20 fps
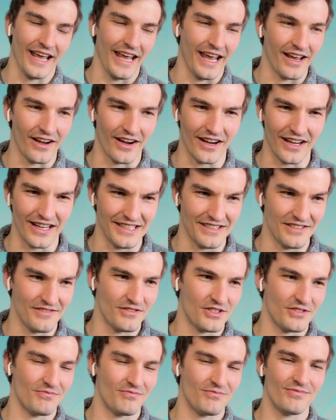AI
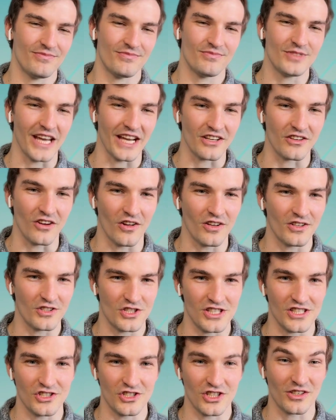and
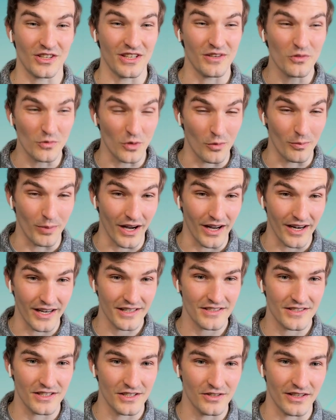technology in general, even
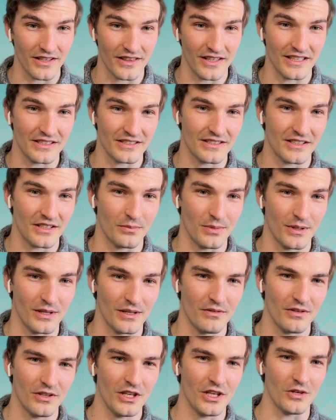robotics too, I think is going to
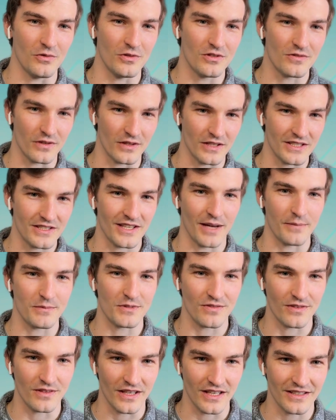be huge for these types
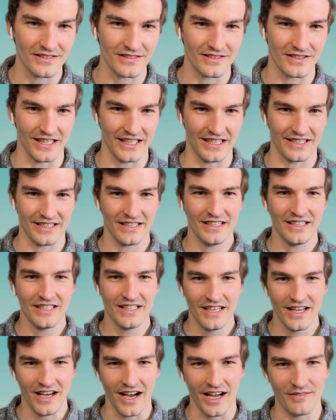of things. Like
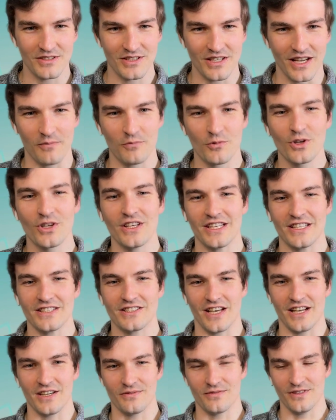I'm really
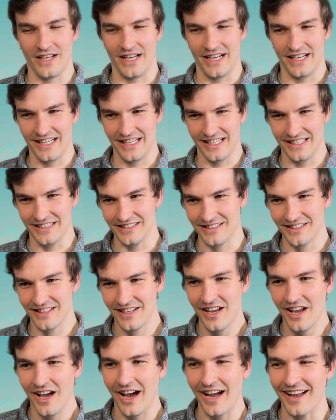excited for that. And
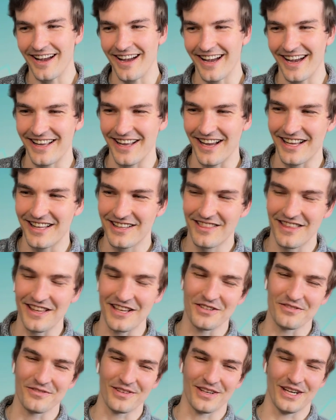I
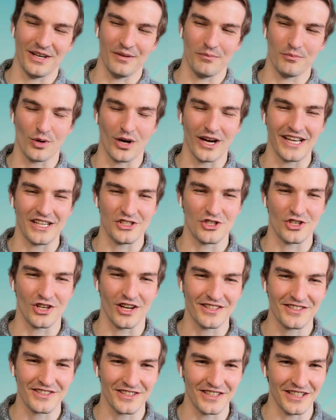think of Brian
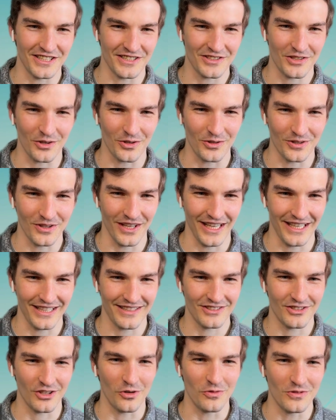Johnson and his whole like
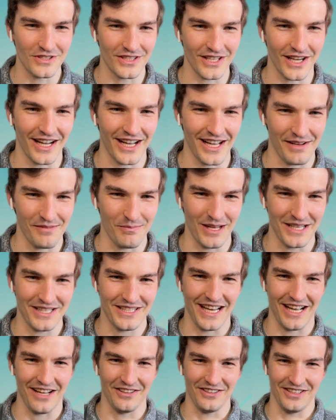don't die
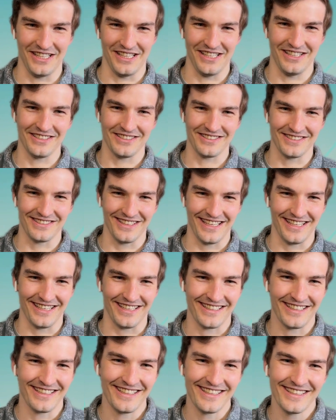mentality because
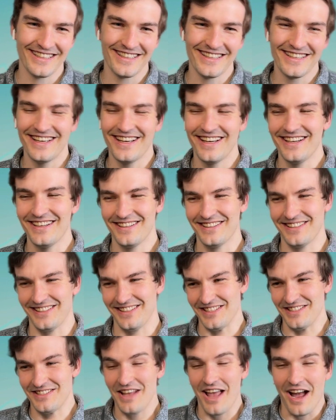
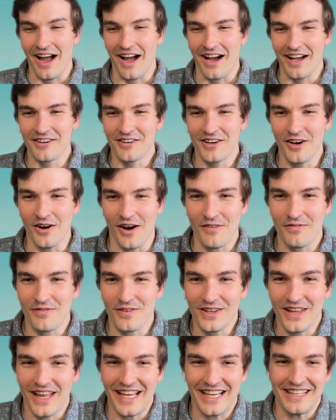I don't know, I
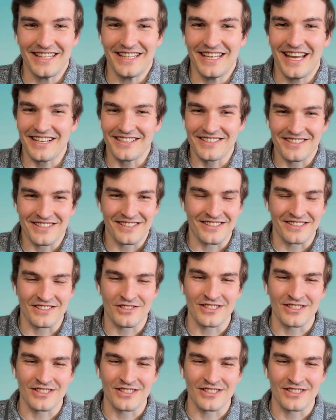feel like in the next